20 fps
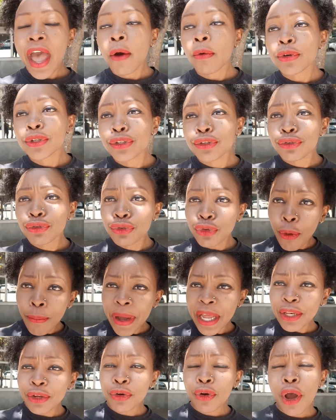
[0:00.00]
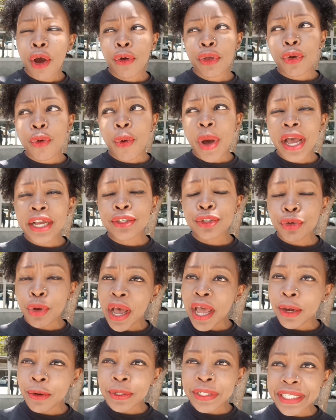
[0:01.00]
I was so mad. You know how you work
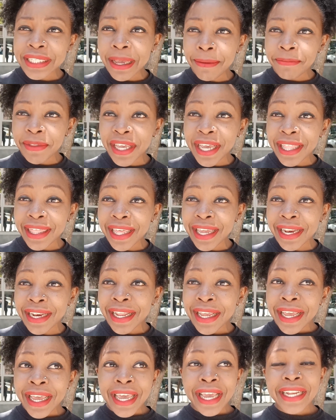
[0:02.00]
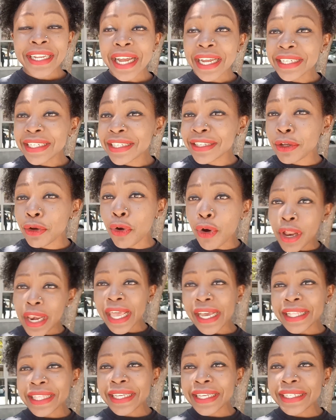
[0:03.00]
so hard on something and then it can just go
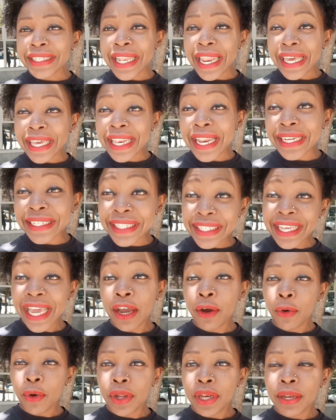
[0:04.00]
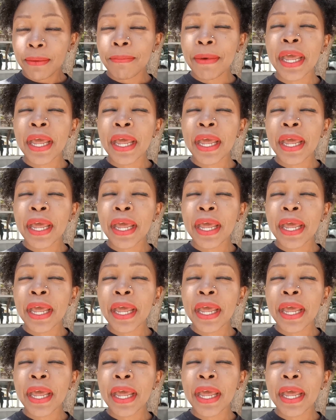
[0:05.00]
like this, like in a second.